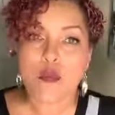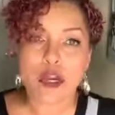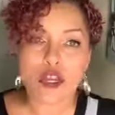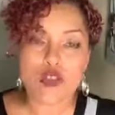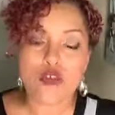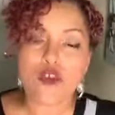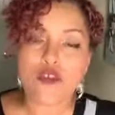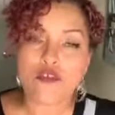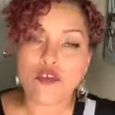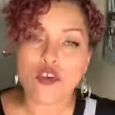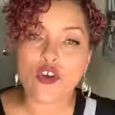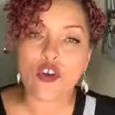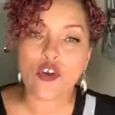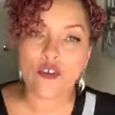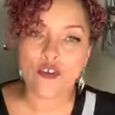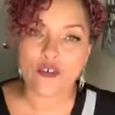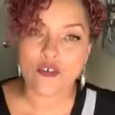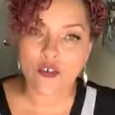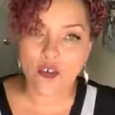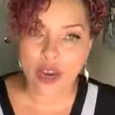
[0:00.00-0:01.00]
But you, if
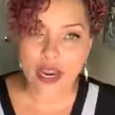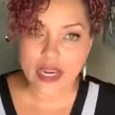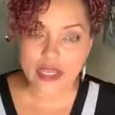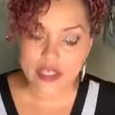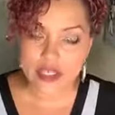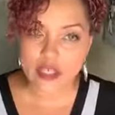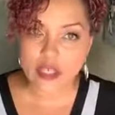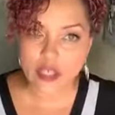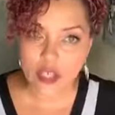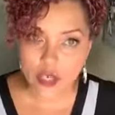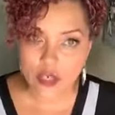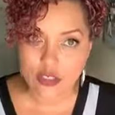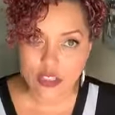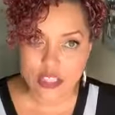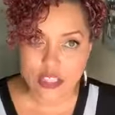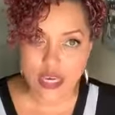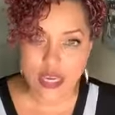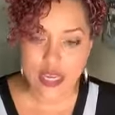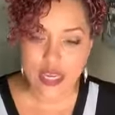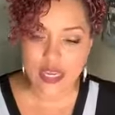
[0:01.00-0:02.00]
you're afraid to
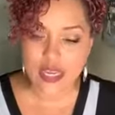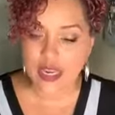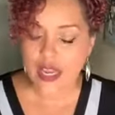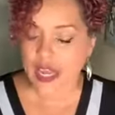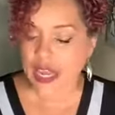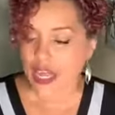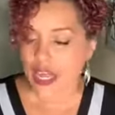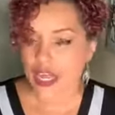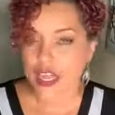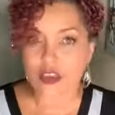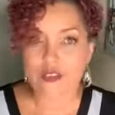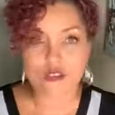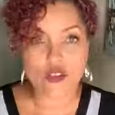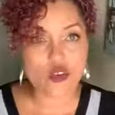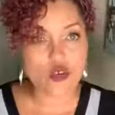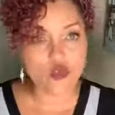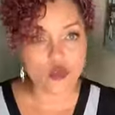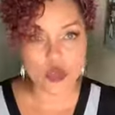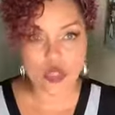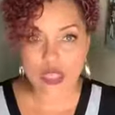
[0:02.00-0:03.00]
negotiate,
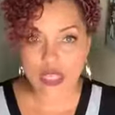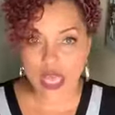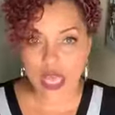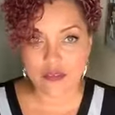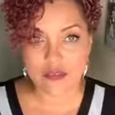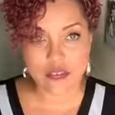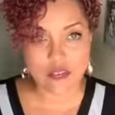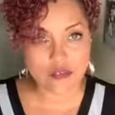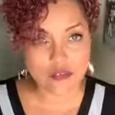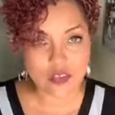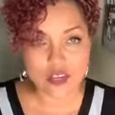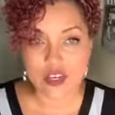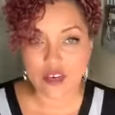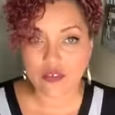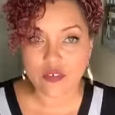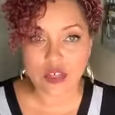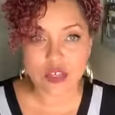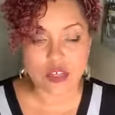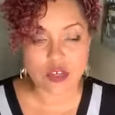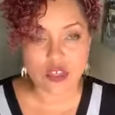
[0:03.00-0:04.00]
if you really have a
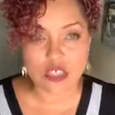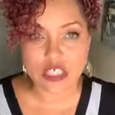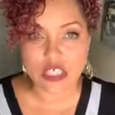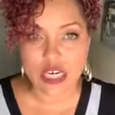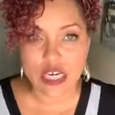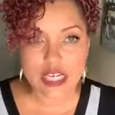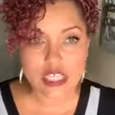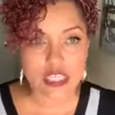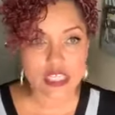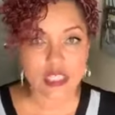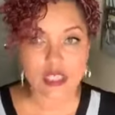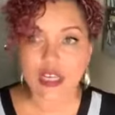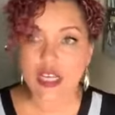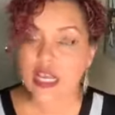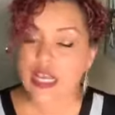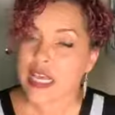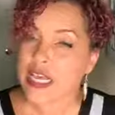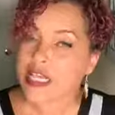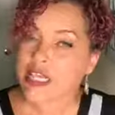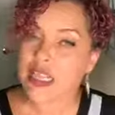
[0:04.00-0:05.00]
fear of
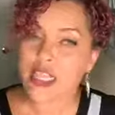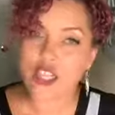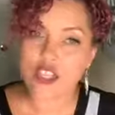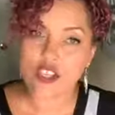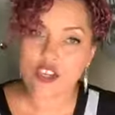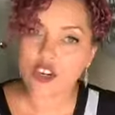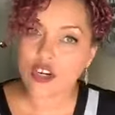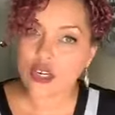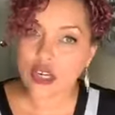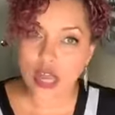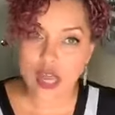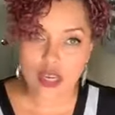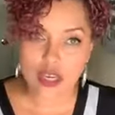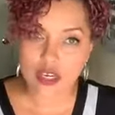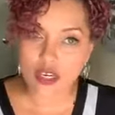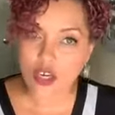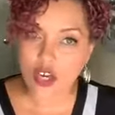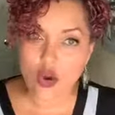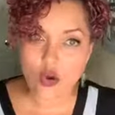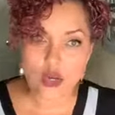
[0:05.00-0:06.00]
negotiation, then you're
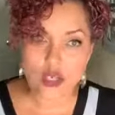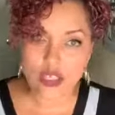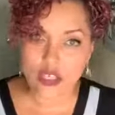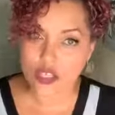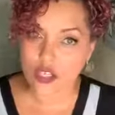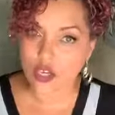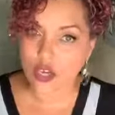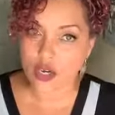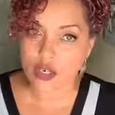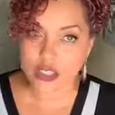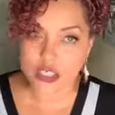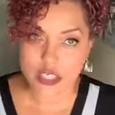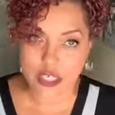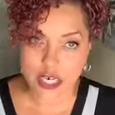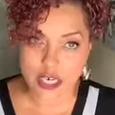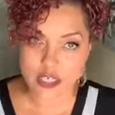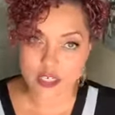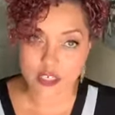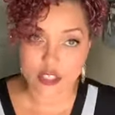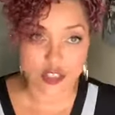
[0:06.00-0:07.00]
not going to go into
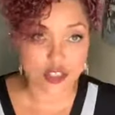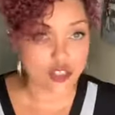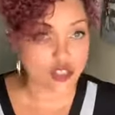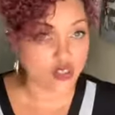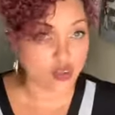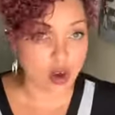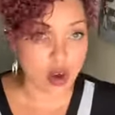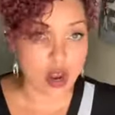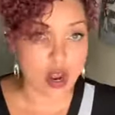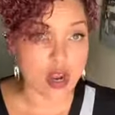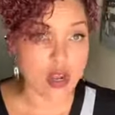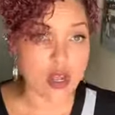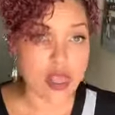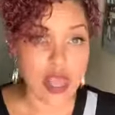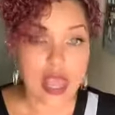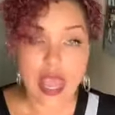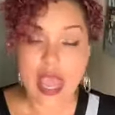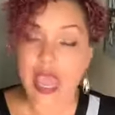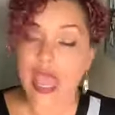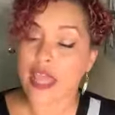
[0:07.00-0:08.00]
negotiation
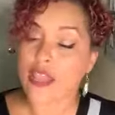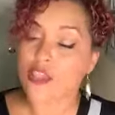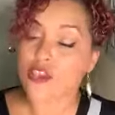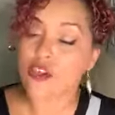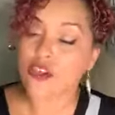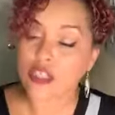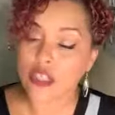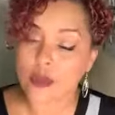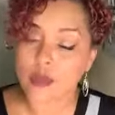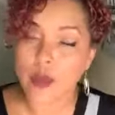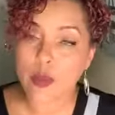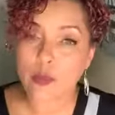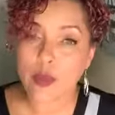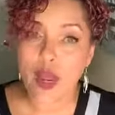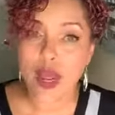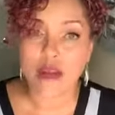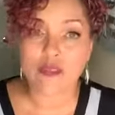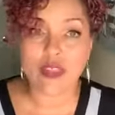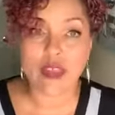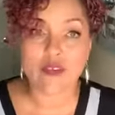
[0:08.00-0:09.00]
strong and usually
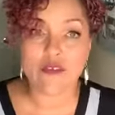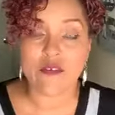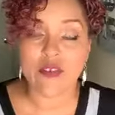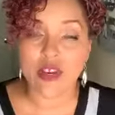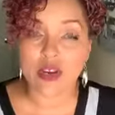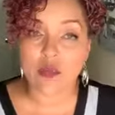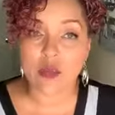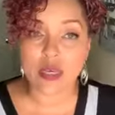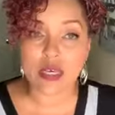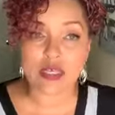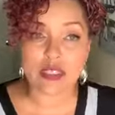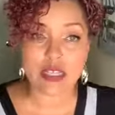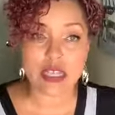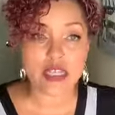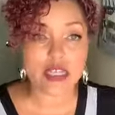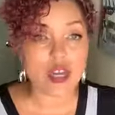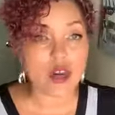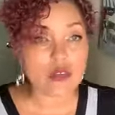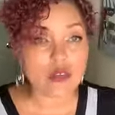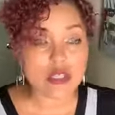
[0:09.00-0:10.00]
people have that fear because
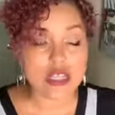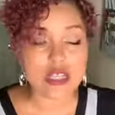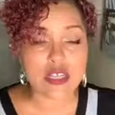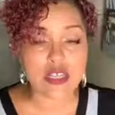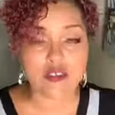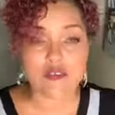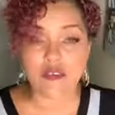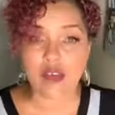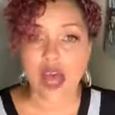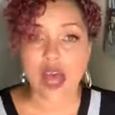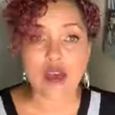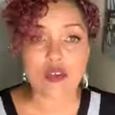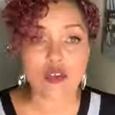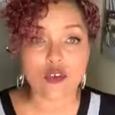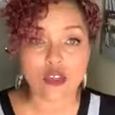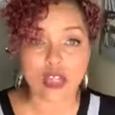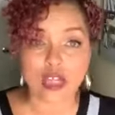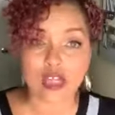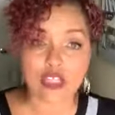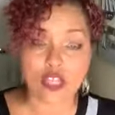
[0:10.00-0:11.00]
they don't see their
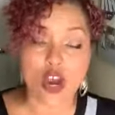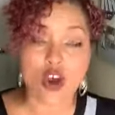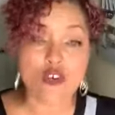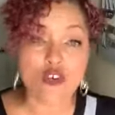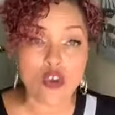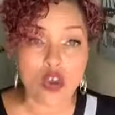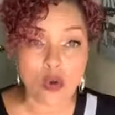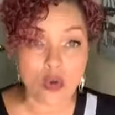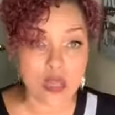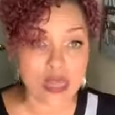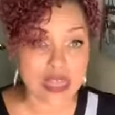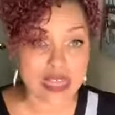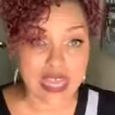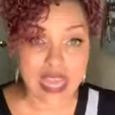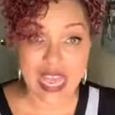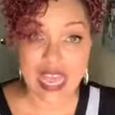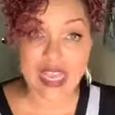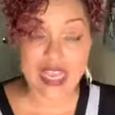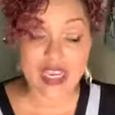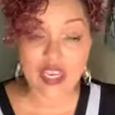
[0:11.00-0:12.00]
value, they don't know
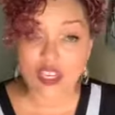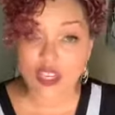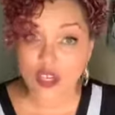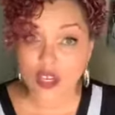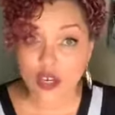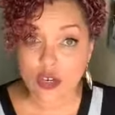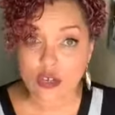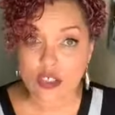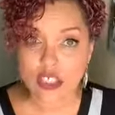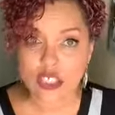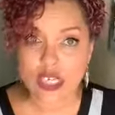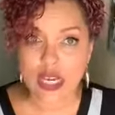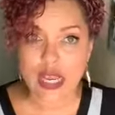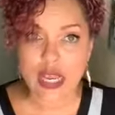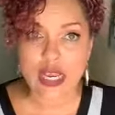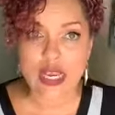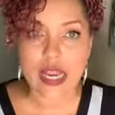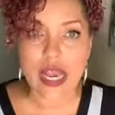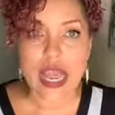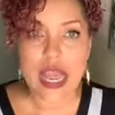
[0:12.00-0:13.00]
what they can
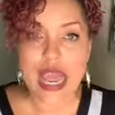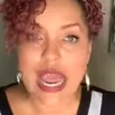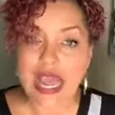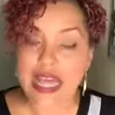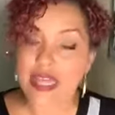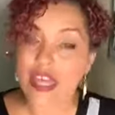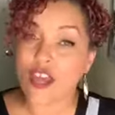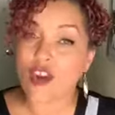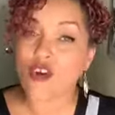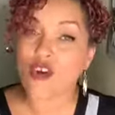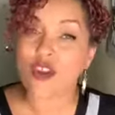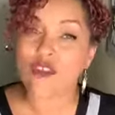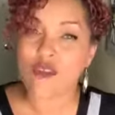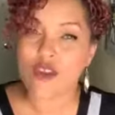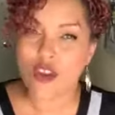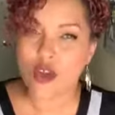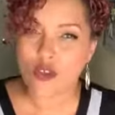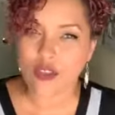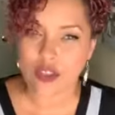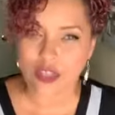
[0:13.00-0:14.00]
negotiate, and they don't
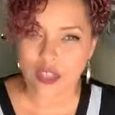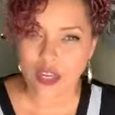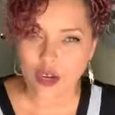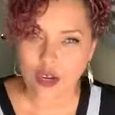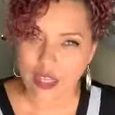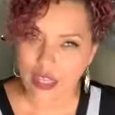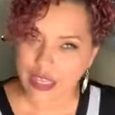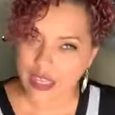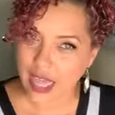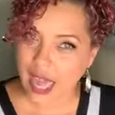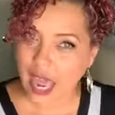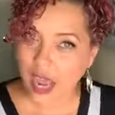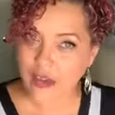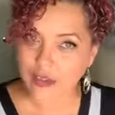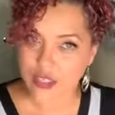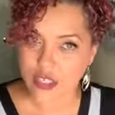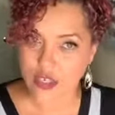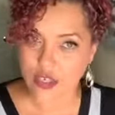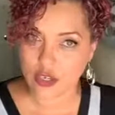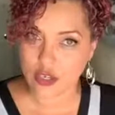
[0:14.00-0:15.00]
even know that they're
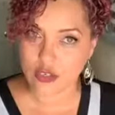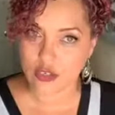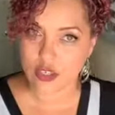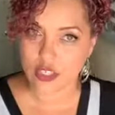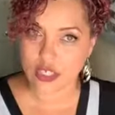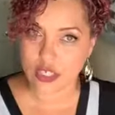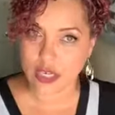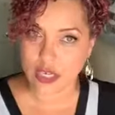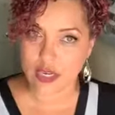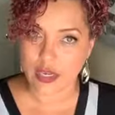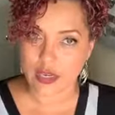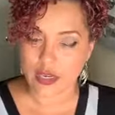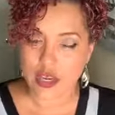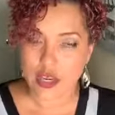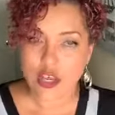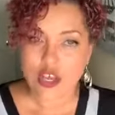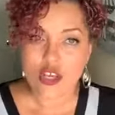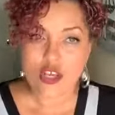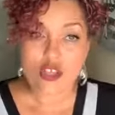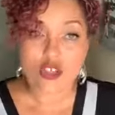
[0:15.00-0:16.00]
allowed to negotiate.
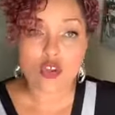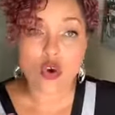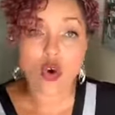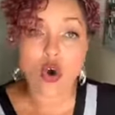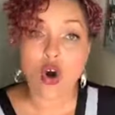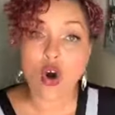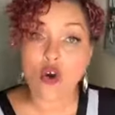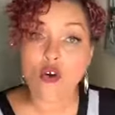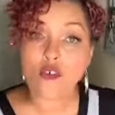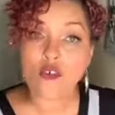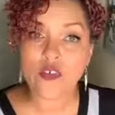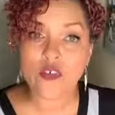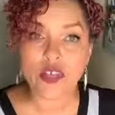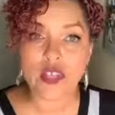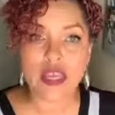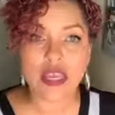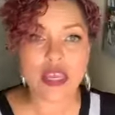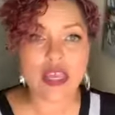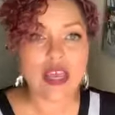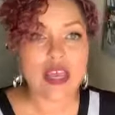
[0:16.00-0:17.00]
So
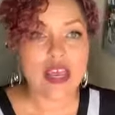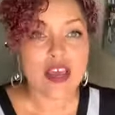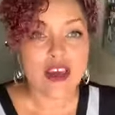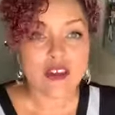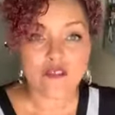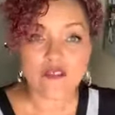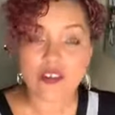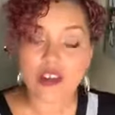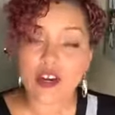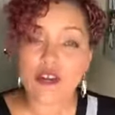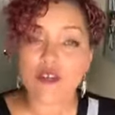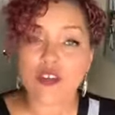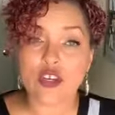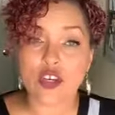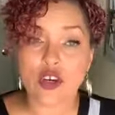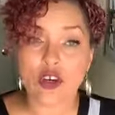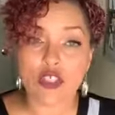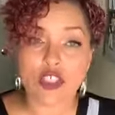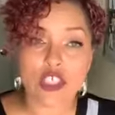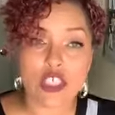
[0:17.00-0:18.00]
hopefully, fear of
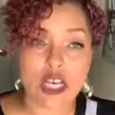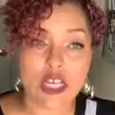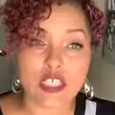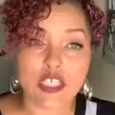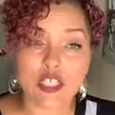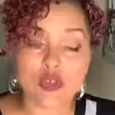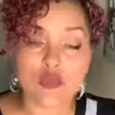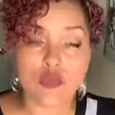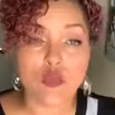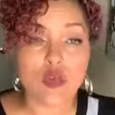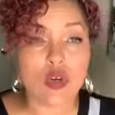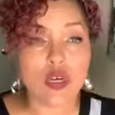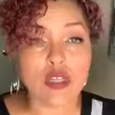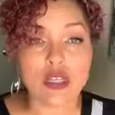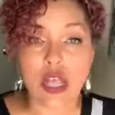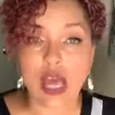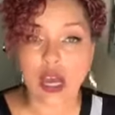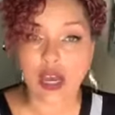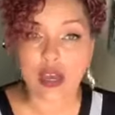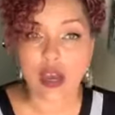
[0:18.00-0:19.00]
negotiation
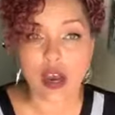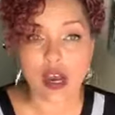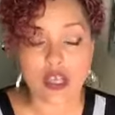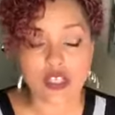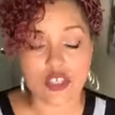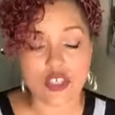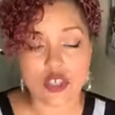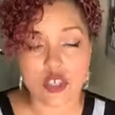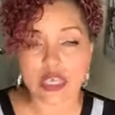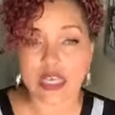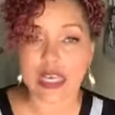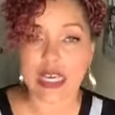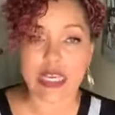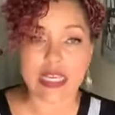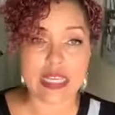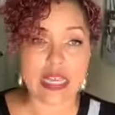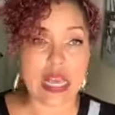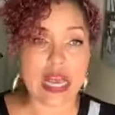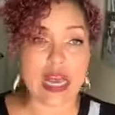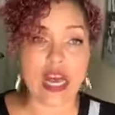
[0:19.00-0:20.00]
will not cause you to
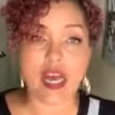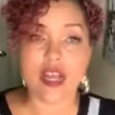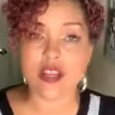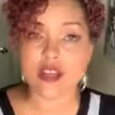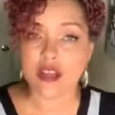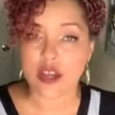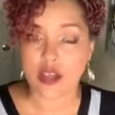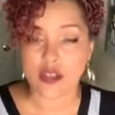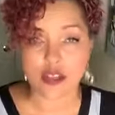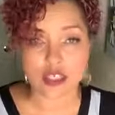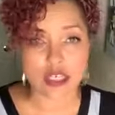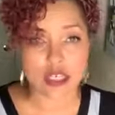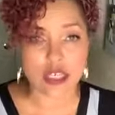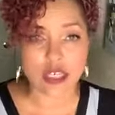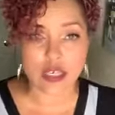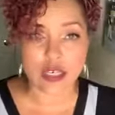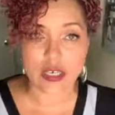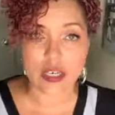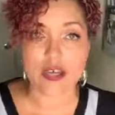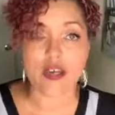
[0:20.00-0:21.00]
get yet another
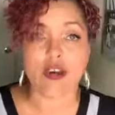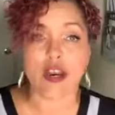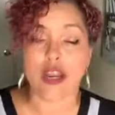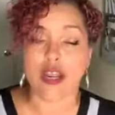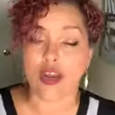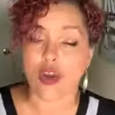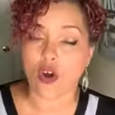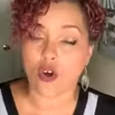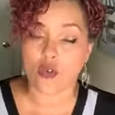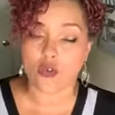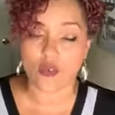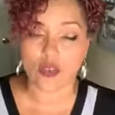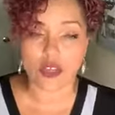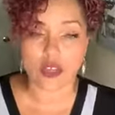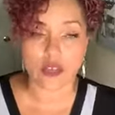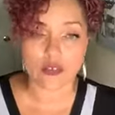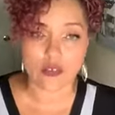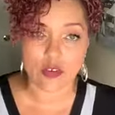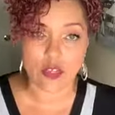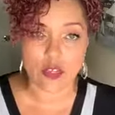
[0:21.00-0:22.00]
chicken dinner and
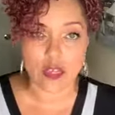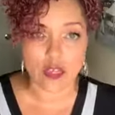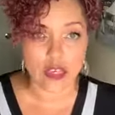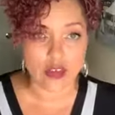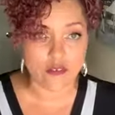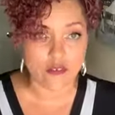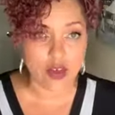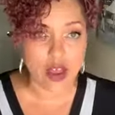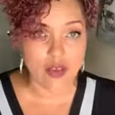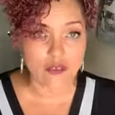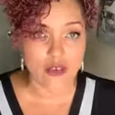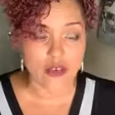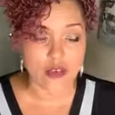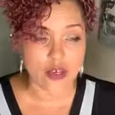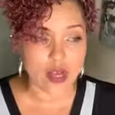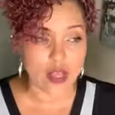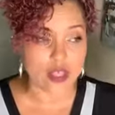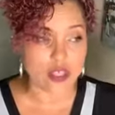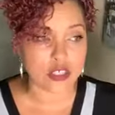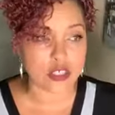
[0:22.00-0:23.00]
hopefully, if you're lucky, a
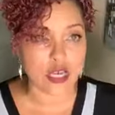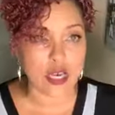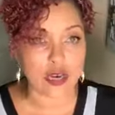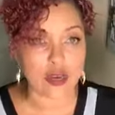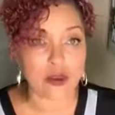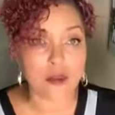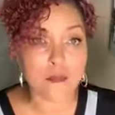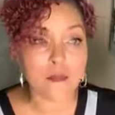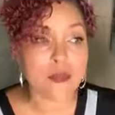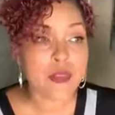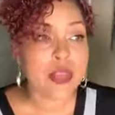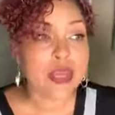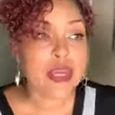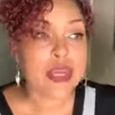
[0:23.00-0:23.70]
$500 check.